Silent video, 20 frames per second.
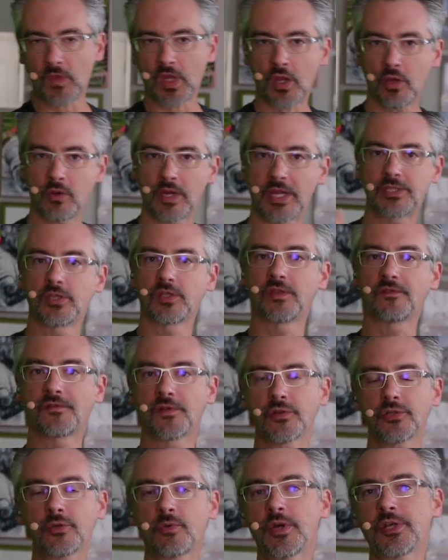Okay, so the
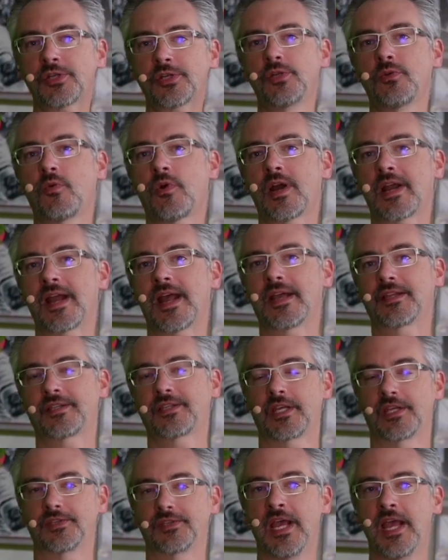first question you want to
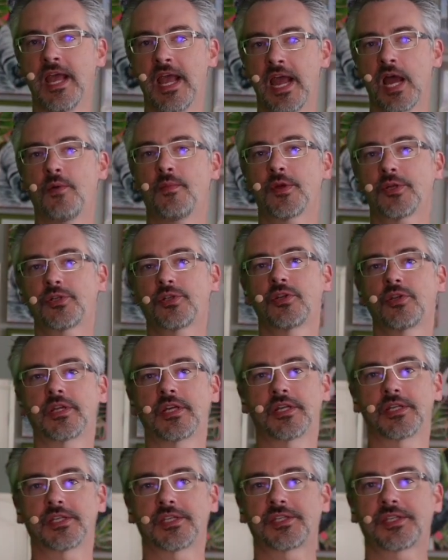ask is how much are you
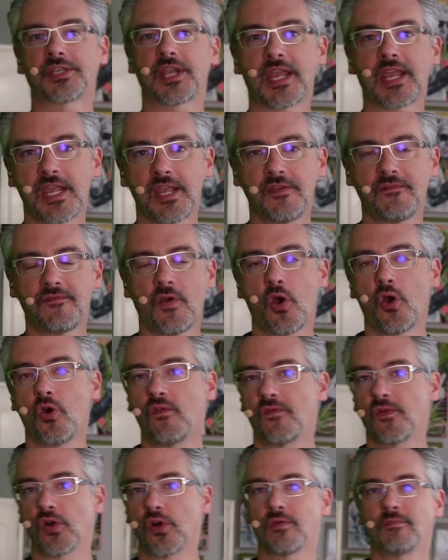going to save
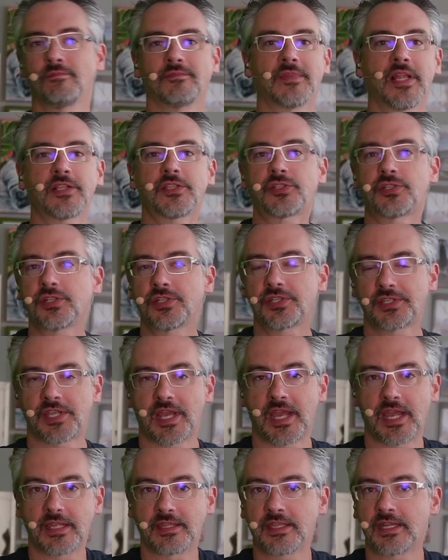over, let's just
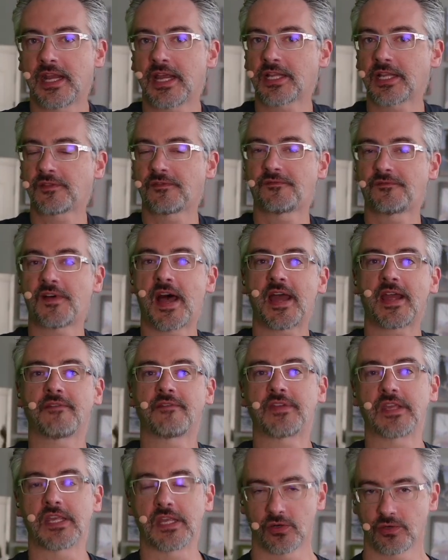say, the next
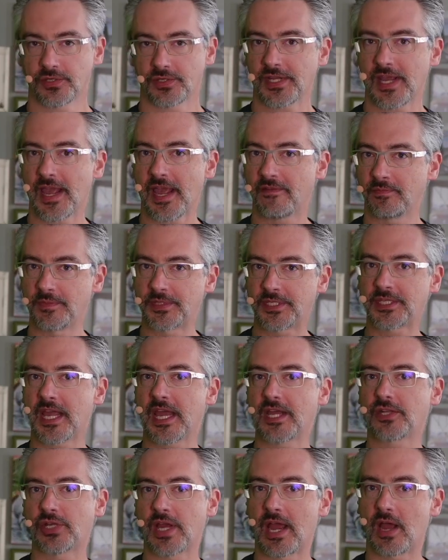five years? Have them
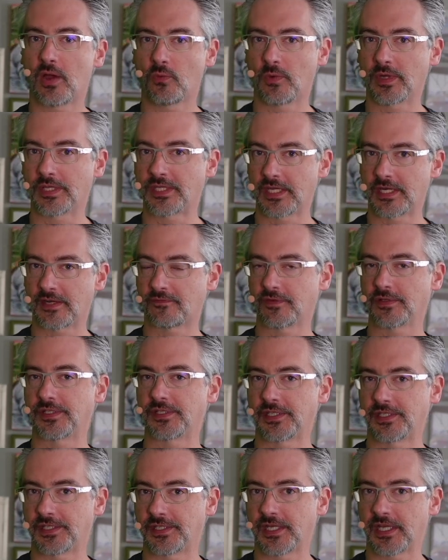sketch out what the
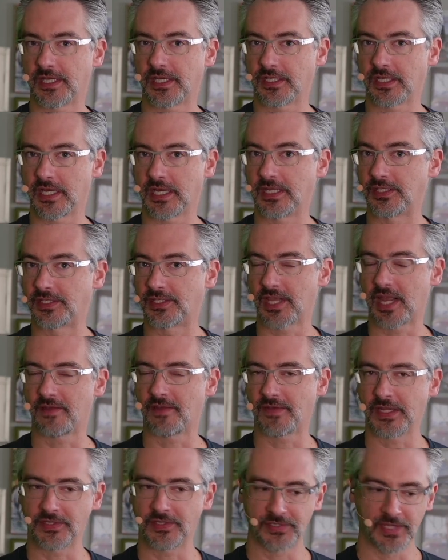difference is in, in, in
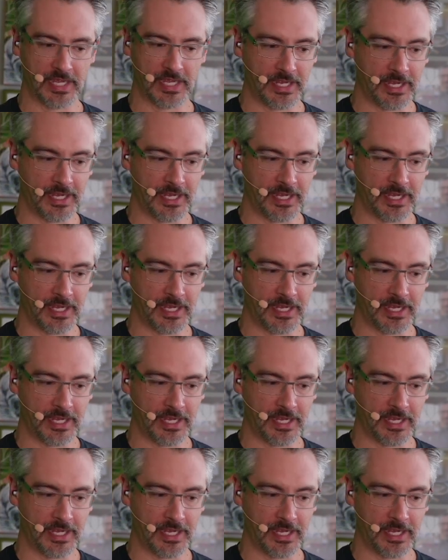savings.